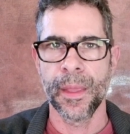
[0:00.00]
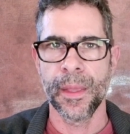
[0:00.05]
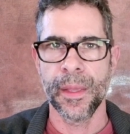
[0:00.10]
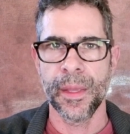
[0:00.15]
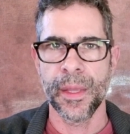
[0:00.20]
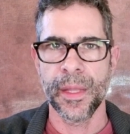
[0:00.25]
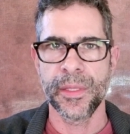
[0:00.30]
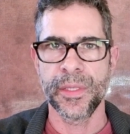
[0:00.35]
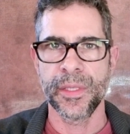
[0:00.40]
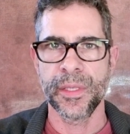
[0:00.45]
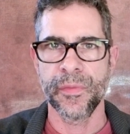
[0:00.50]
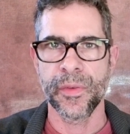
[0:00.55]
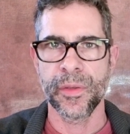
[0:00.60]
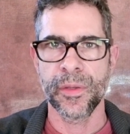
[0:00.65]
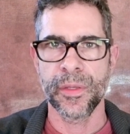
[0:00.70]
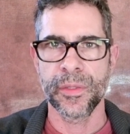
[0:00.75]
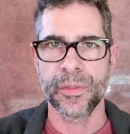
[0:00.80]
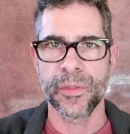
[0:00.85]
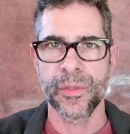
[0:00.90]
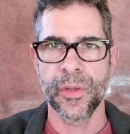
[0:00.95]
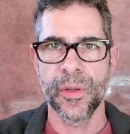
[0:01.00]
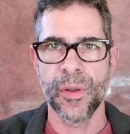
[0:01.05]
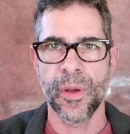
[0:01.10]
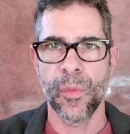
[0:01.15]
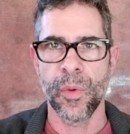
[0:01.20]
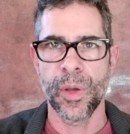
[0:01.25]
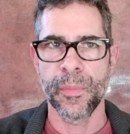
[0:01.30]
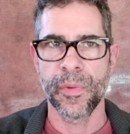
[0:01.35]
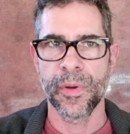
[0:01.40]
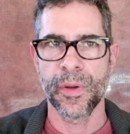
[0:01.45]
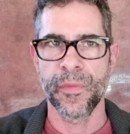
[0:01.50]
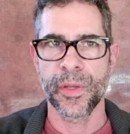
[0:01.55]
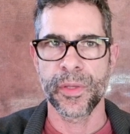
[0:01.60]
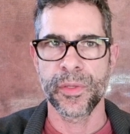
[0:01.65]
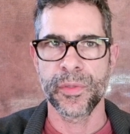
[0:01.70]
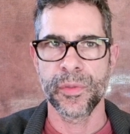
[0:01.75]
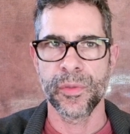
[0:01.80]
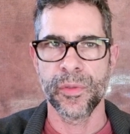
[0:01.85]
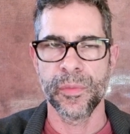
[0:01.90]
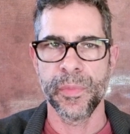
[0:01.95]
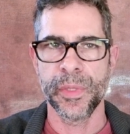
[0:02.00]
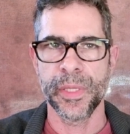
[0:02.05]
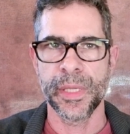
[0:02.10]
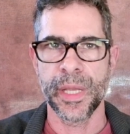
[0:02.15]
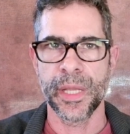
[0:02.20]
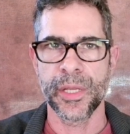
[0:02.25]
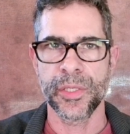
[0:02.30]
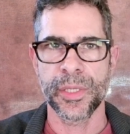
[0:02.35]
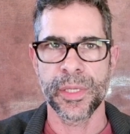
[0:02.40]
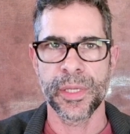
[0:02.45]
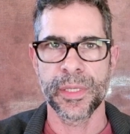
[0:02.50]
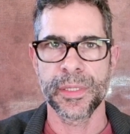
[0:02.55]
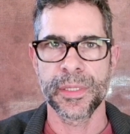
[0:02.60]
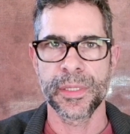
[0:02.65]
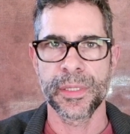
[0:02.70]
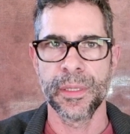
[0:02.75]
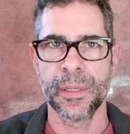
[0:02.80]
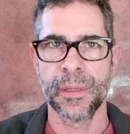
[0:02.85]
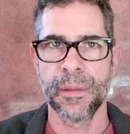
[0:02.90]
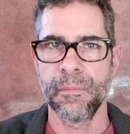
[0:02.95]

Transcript: It's difficult to know what perfect stool pH is.